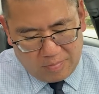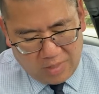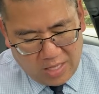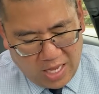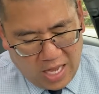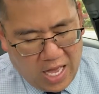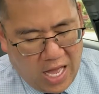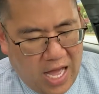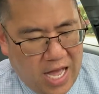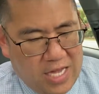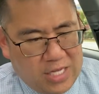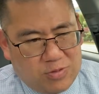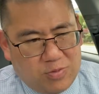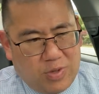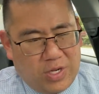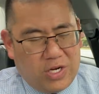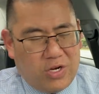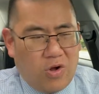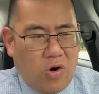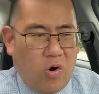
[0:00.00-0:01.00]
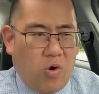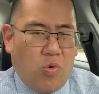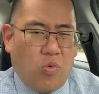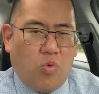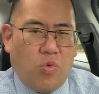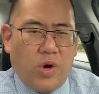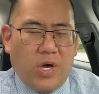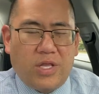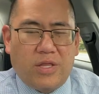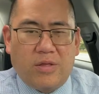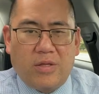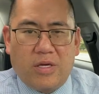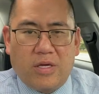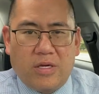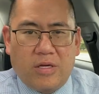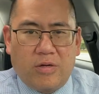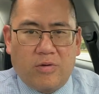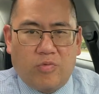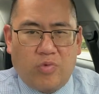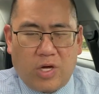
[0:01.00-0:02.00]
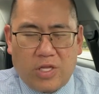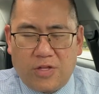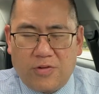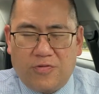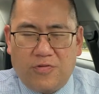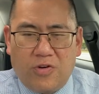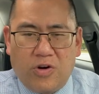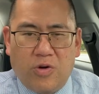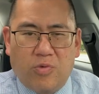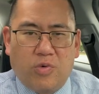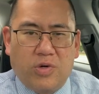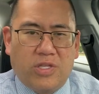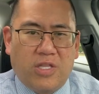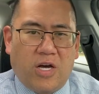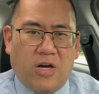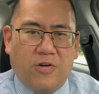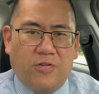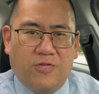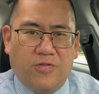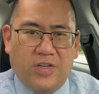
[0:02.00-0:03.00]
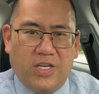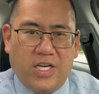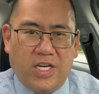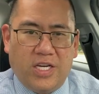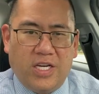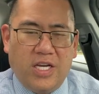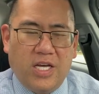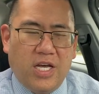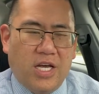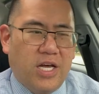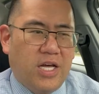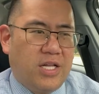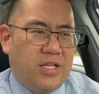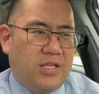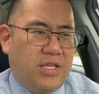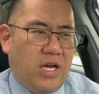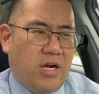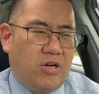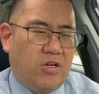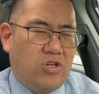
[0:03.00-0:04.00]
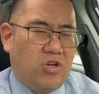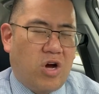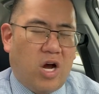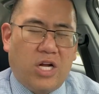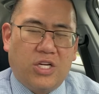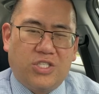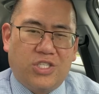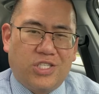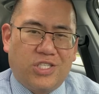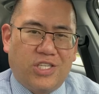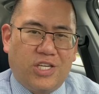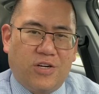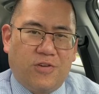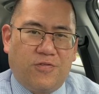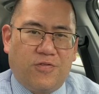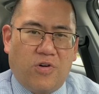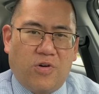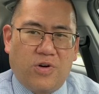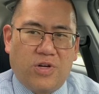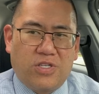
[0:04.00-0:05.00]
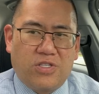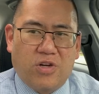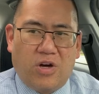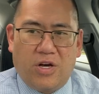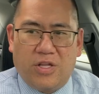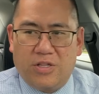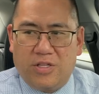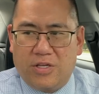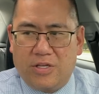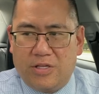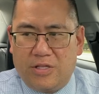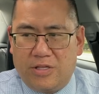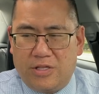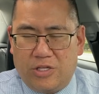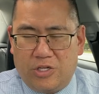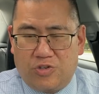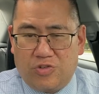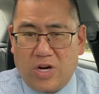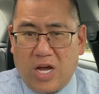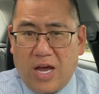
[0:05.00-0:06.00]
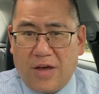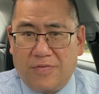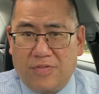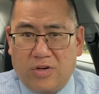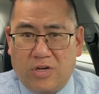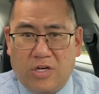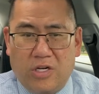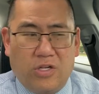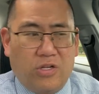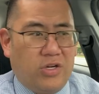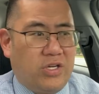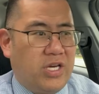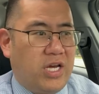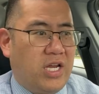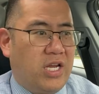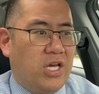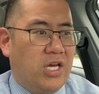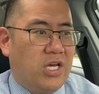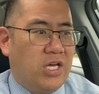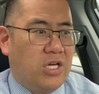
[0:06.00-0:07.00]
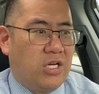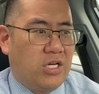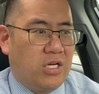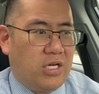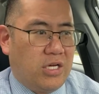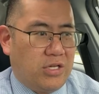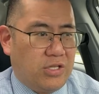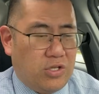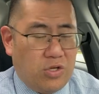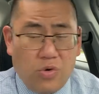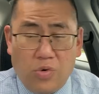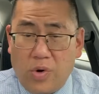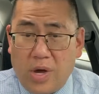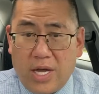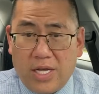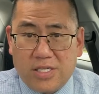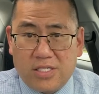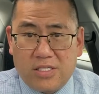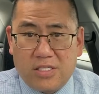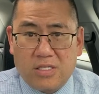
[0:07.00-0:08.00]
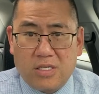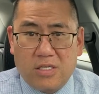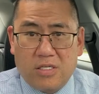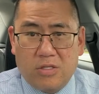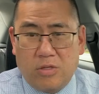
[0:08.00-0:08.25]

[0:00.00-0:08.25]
as we know with Rutherford, with Allvin, they are not just going to focus on the draft. They're going to look at U.S.